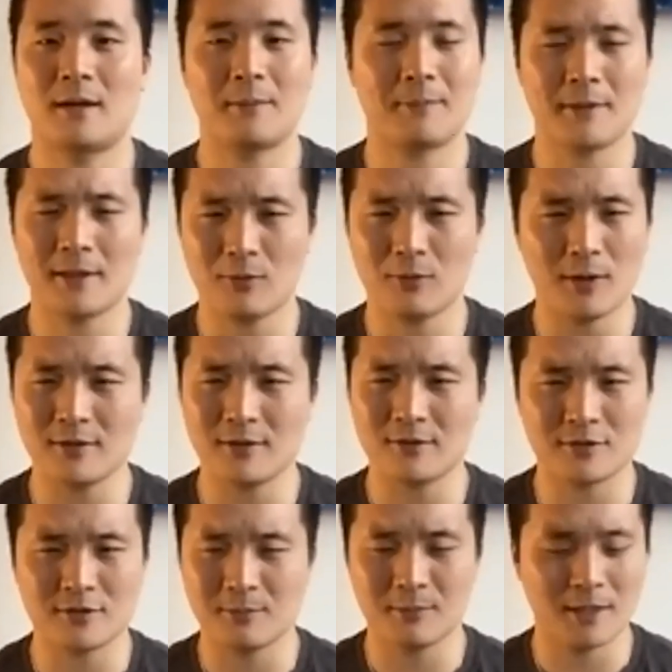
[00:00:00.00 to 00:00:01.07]
I'll be like, wow, this
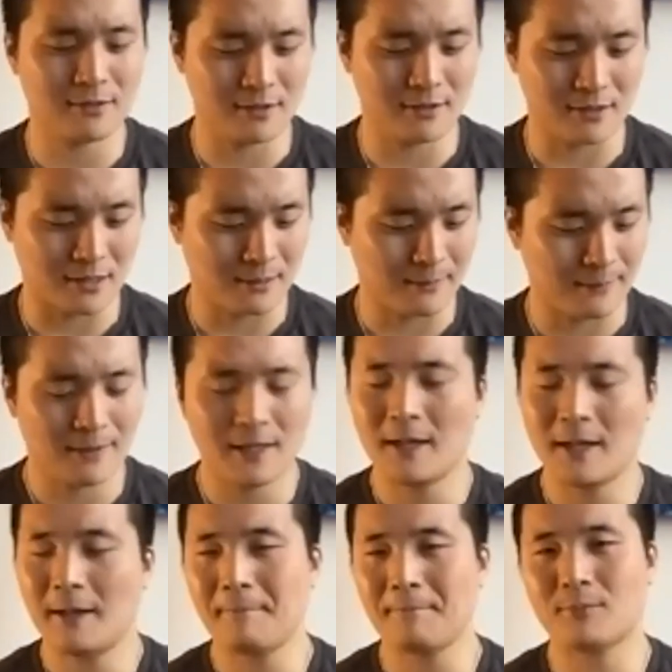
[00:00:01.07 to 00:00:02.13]
is amazing.
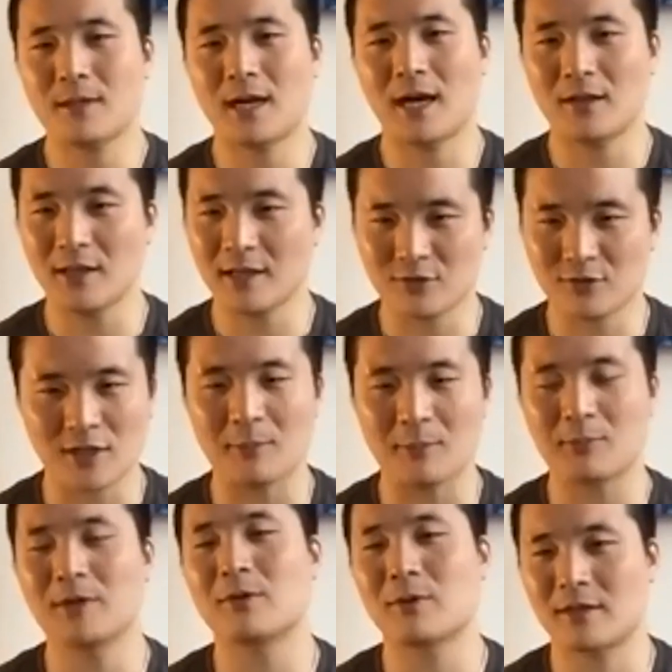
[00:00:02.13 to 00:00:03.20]
I'll like stop
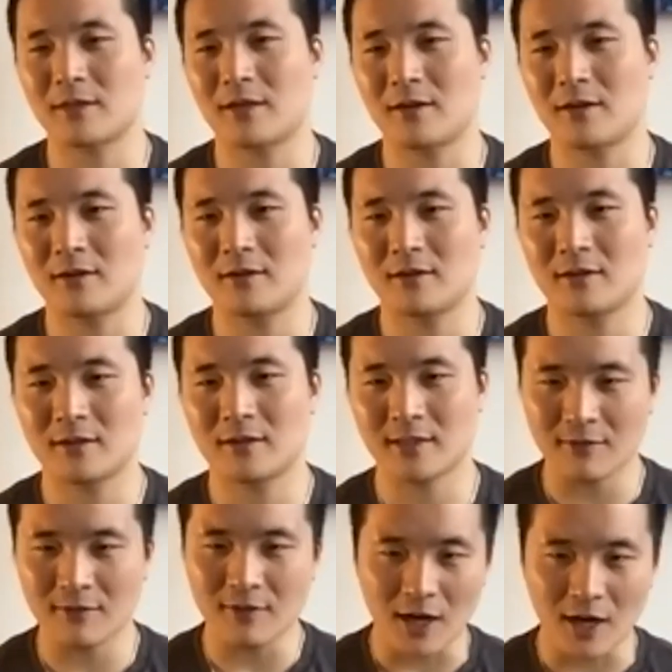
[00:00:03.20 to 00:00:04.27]
reading right there because
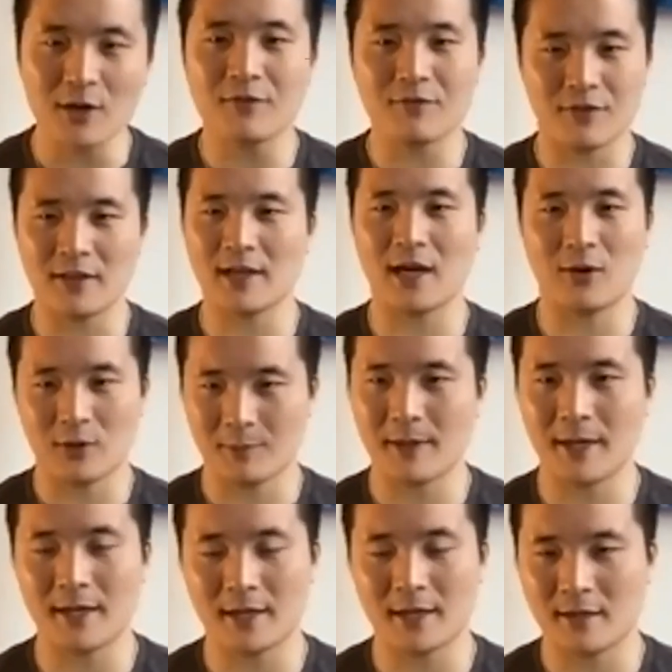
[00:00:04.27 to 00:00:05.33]
I already feel like I want to
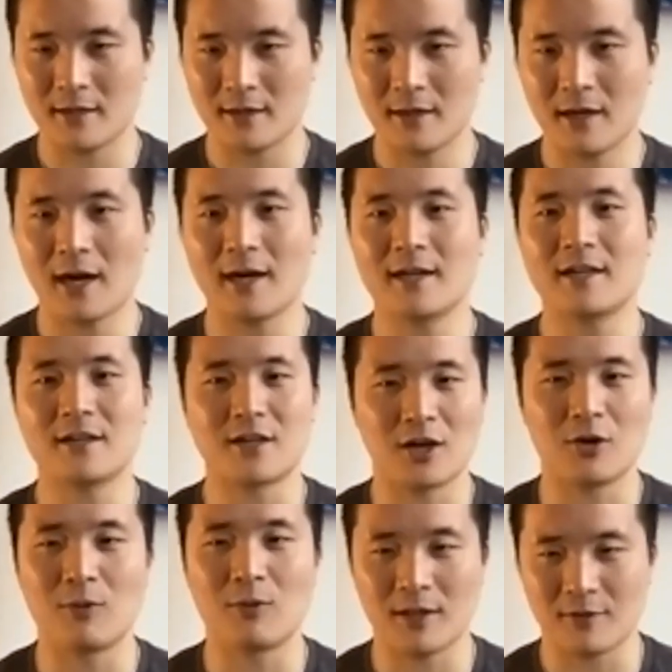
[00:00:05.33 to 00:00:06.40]
paint it. I need to
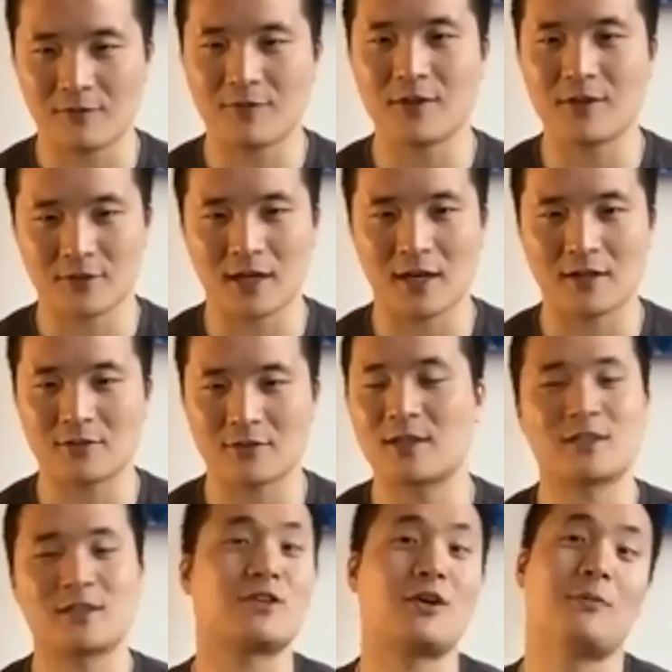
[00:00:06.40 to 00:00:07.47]
go while it feels hot, so I
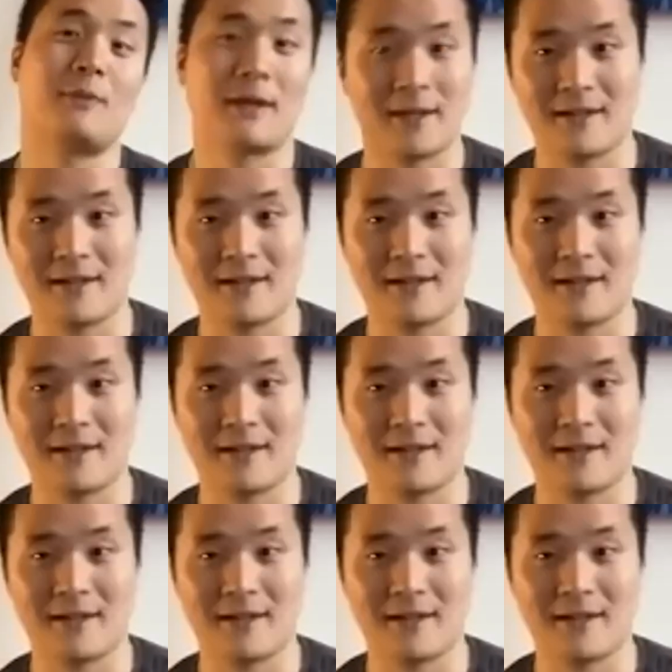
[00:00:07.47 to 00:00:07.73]
just go paint